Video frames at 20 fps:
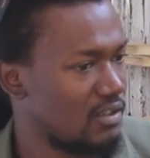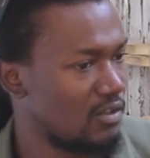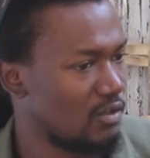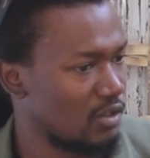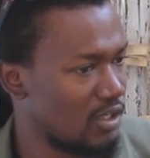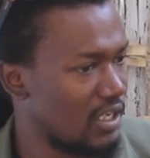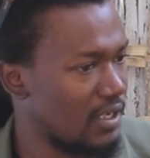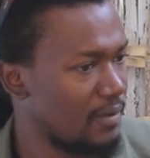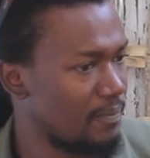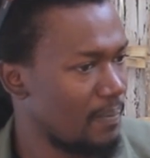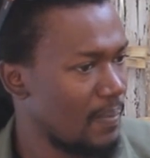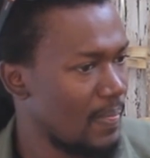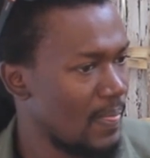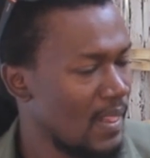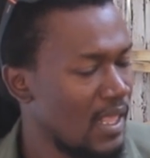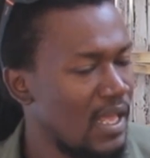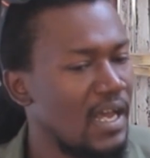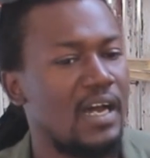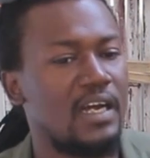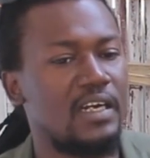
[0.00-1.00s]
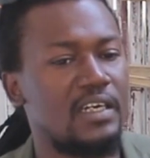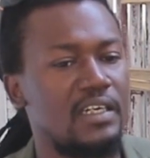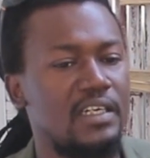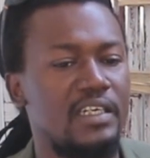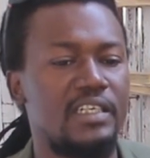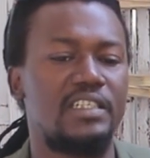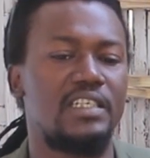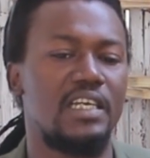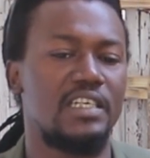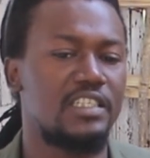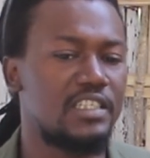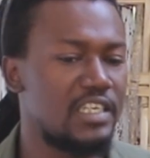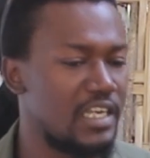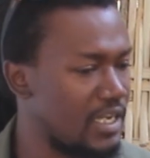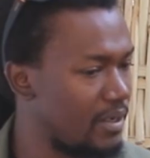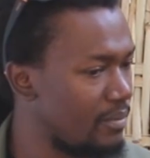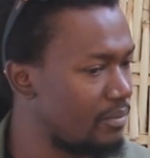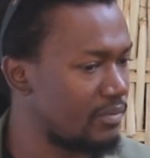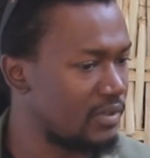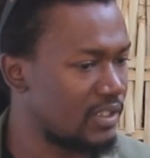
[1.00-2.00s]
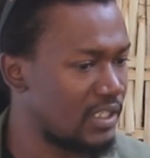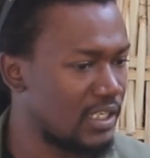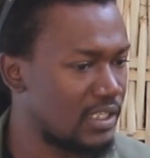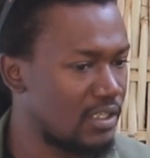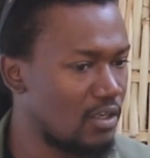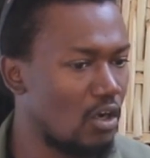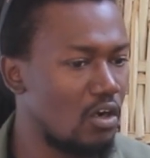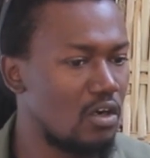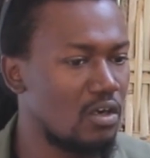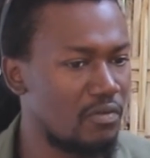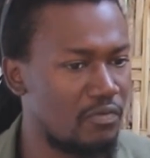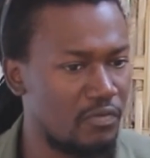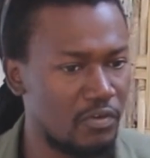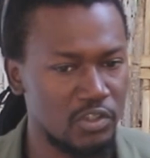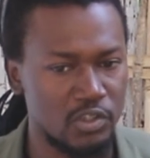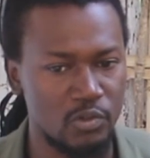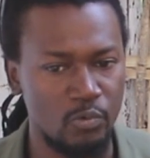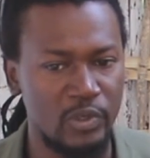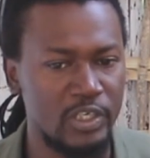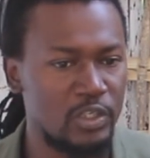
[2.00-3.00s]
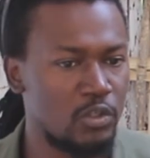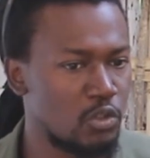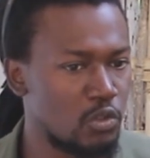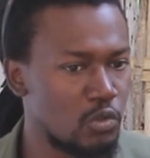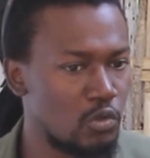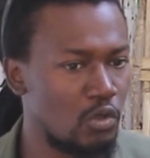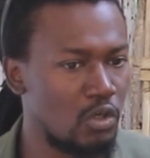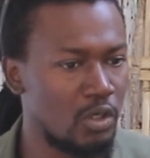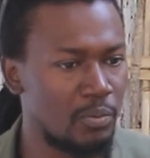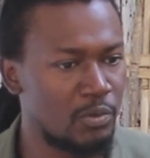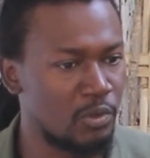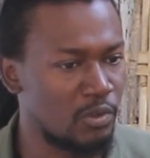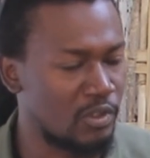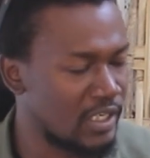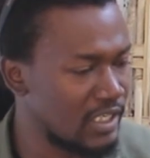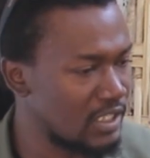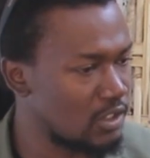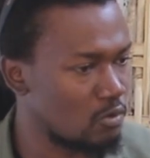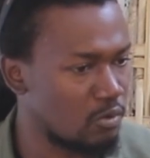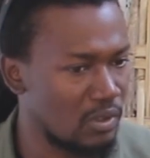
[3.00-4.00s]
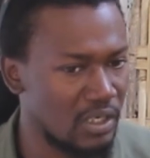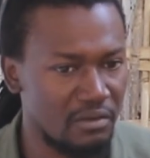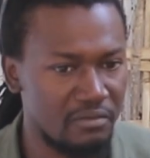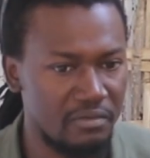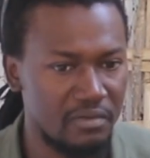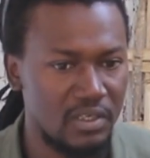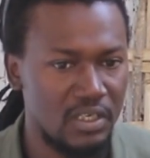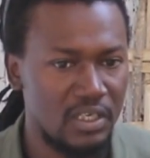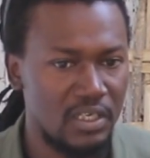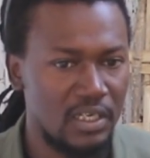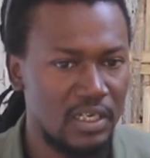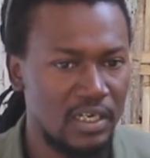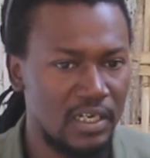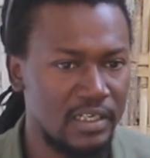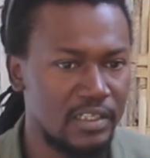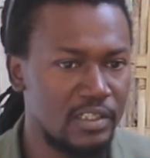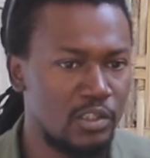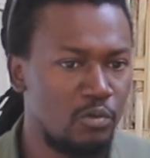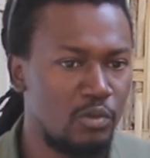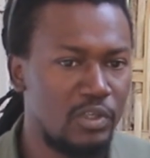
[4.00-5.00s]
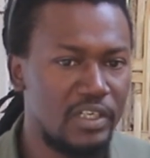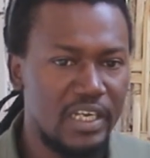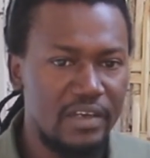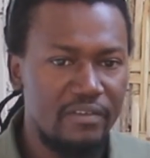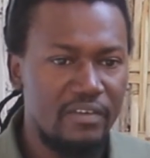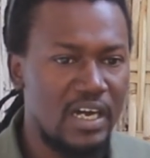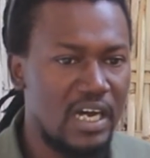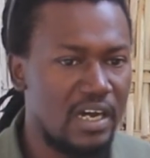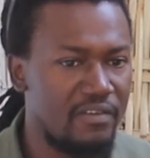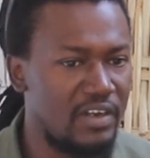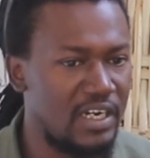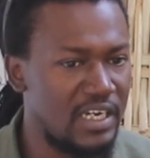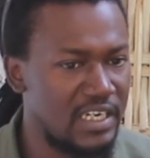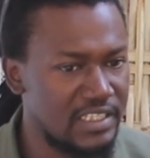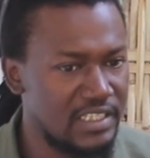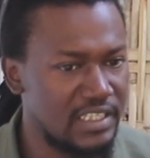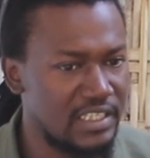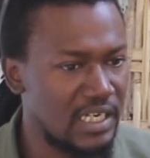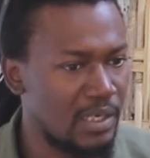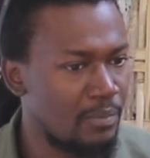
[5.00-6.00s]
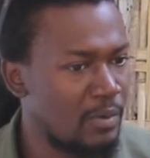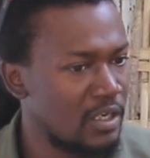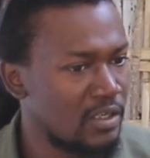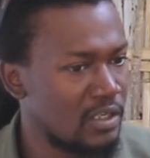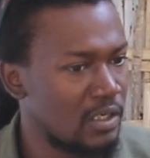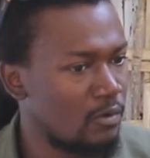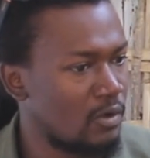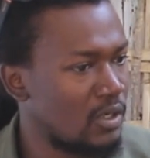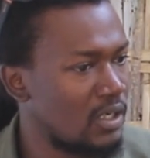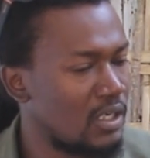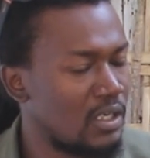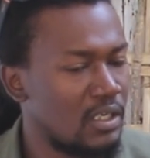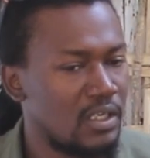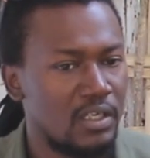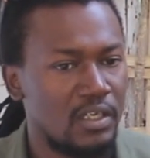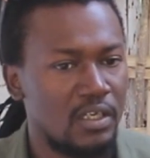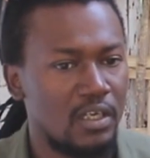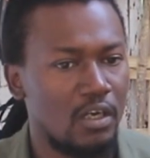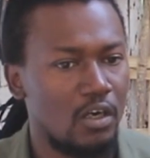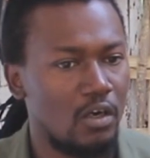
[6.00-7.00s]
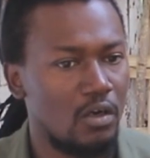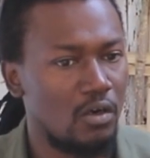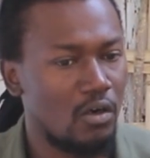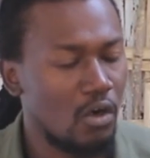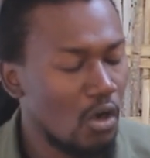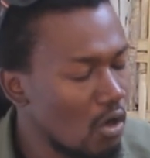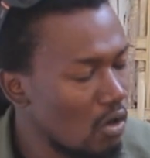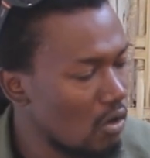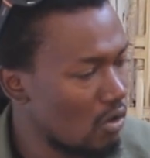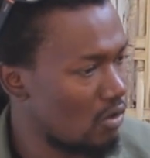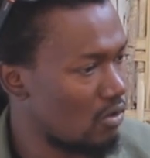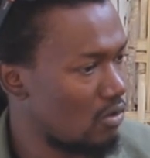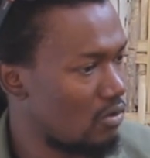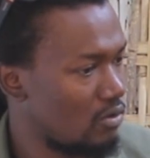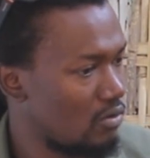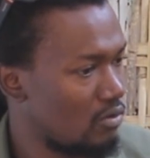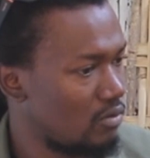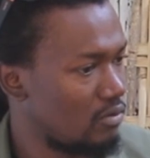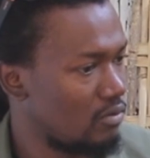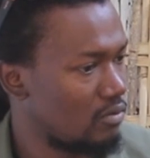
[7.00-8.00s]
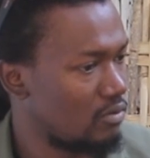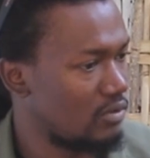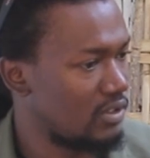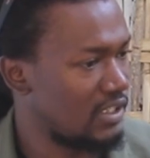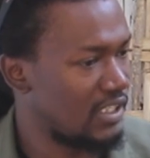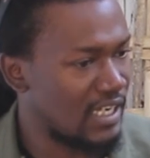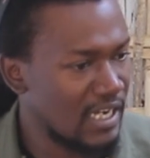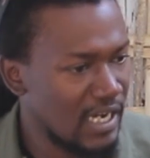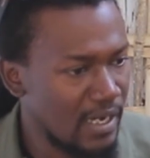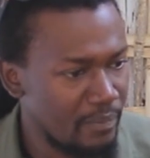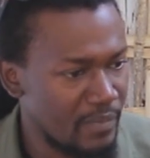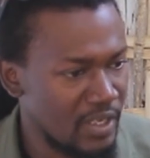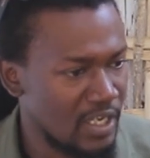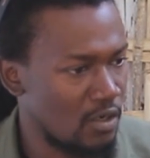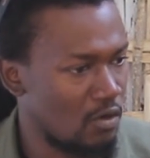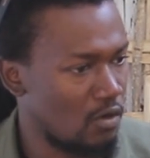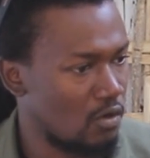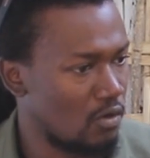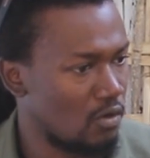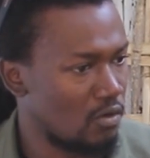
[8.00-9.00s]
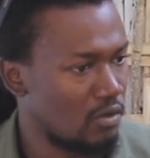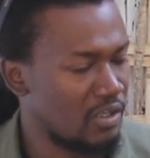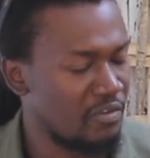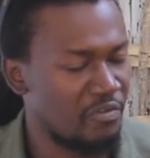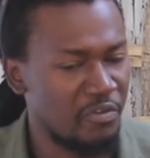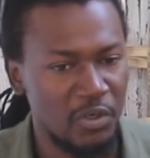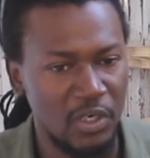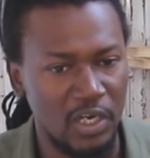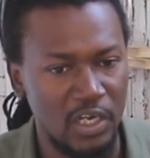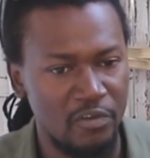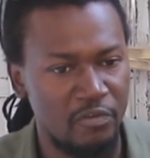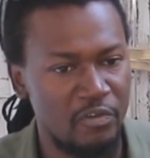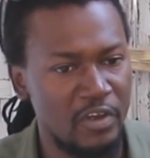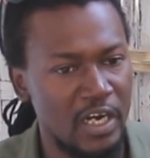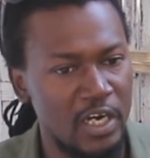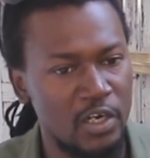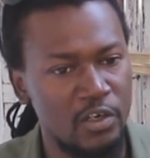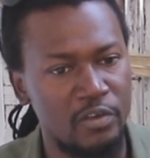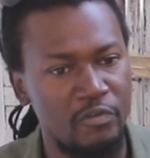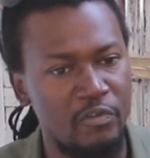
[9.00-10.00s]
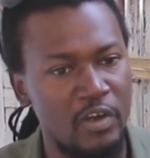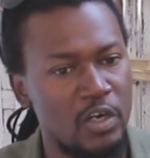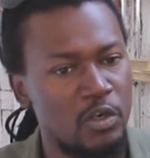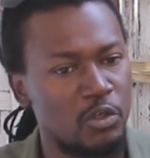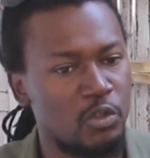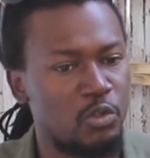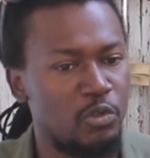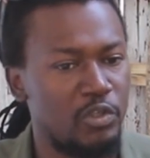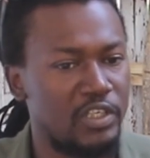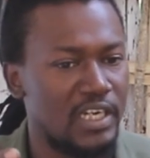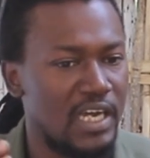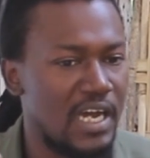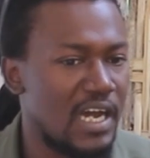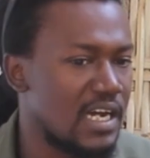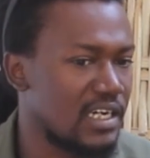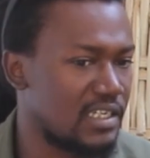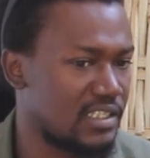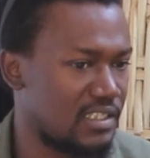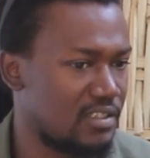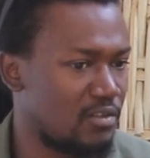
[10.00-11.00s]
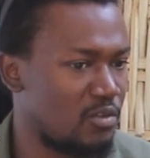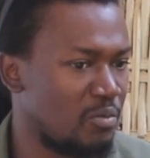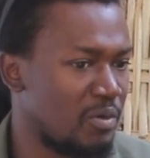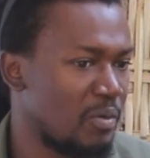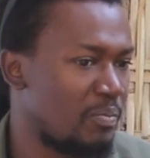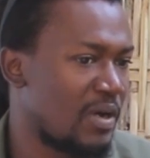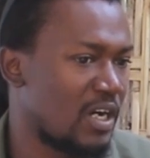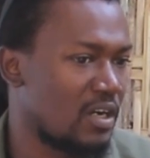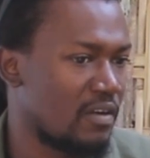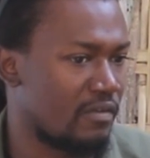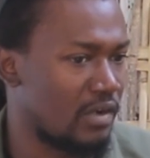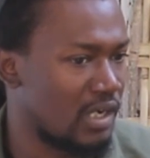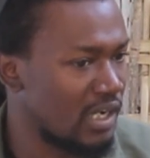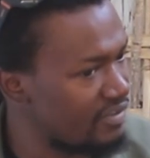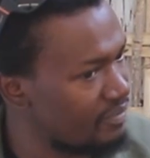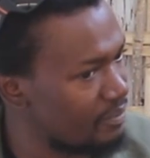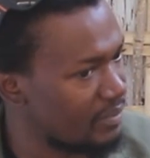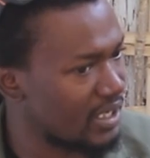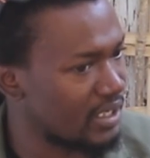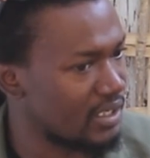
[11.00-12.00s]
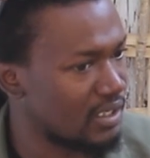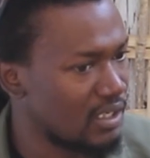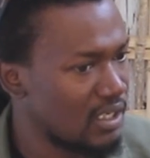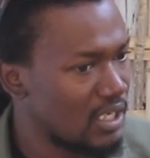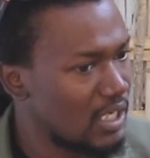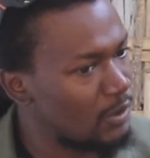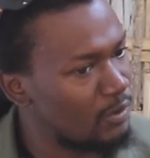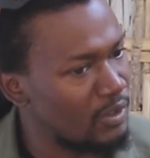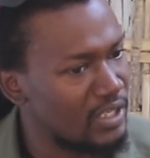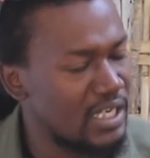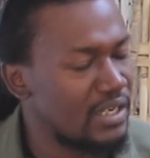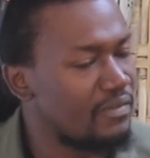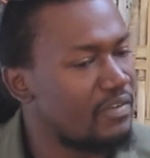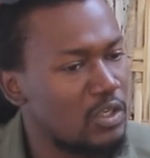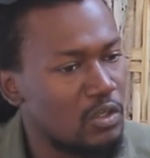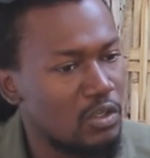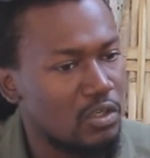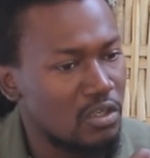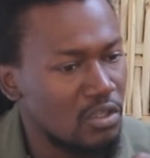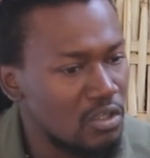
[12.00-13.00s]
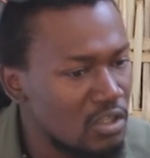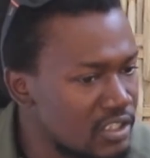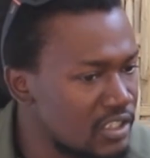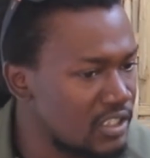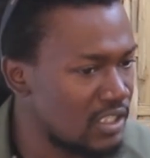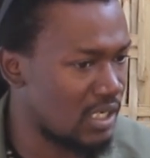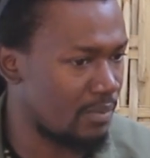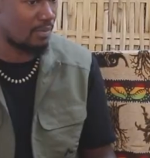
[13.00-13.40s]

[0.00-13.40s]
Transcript: Okay? And it's a shame that all of us went to school up to grade 12 and you will never have a lesson about our law, the Gambian law. If you, know, if you, are, if you are not doing arts to be part of government, you'll never know nothing